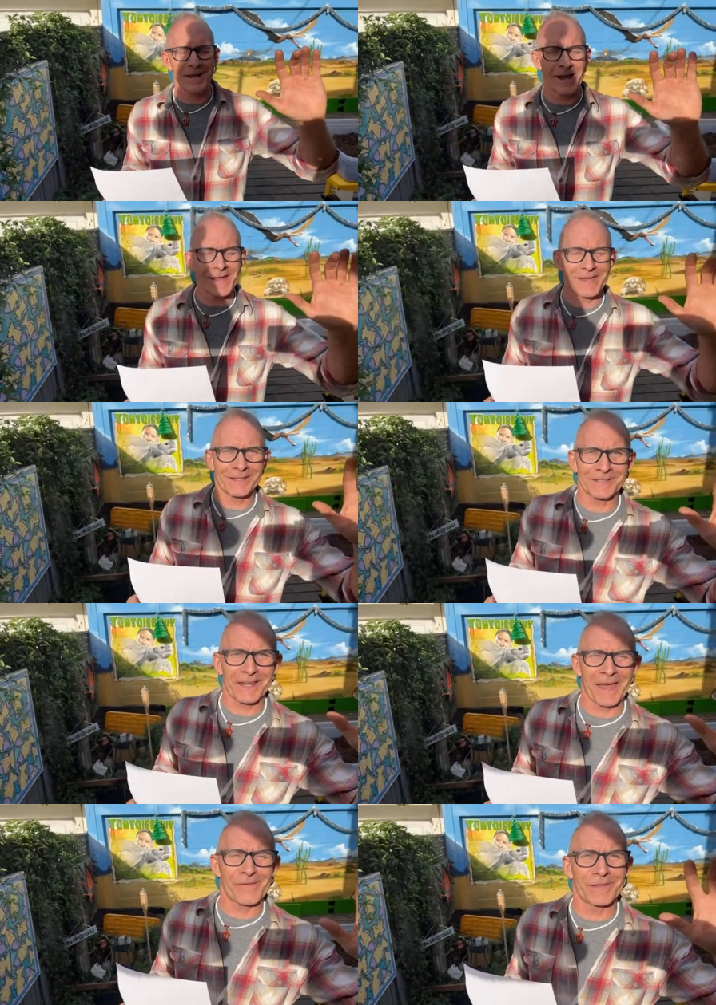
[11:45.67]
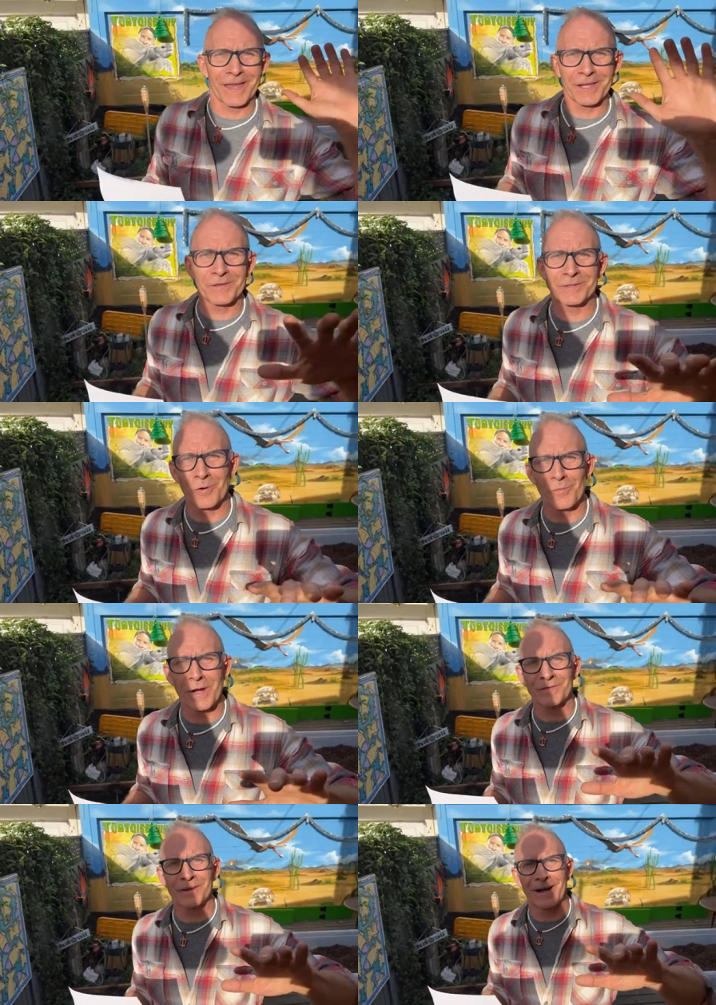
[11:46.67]
Hey, it's Kevin. Thank you so
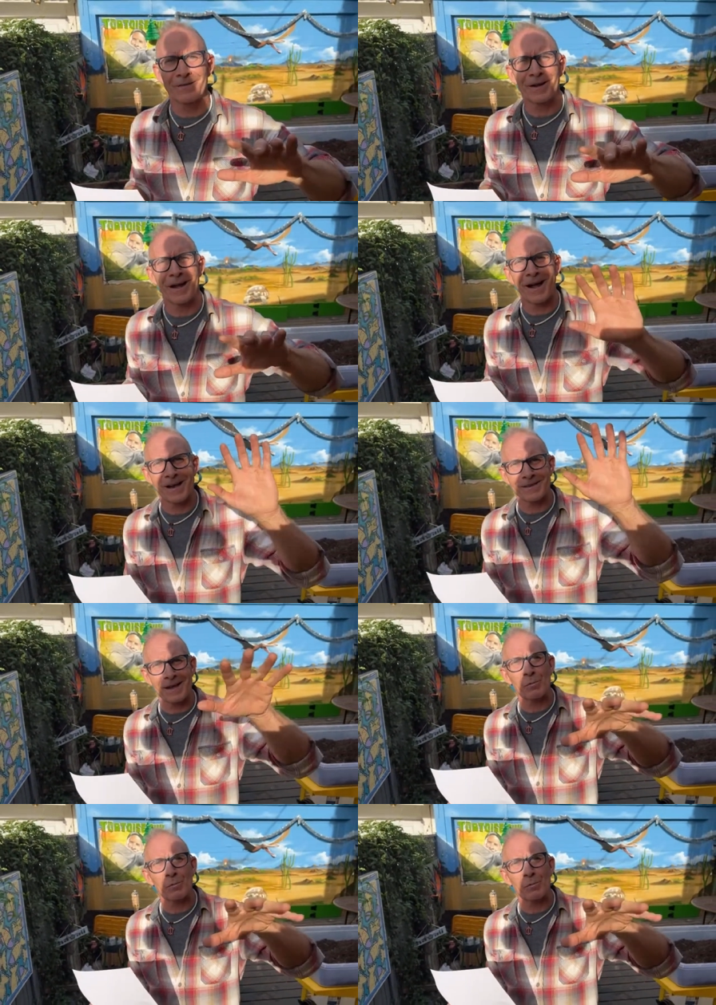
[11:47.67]
much for coming on.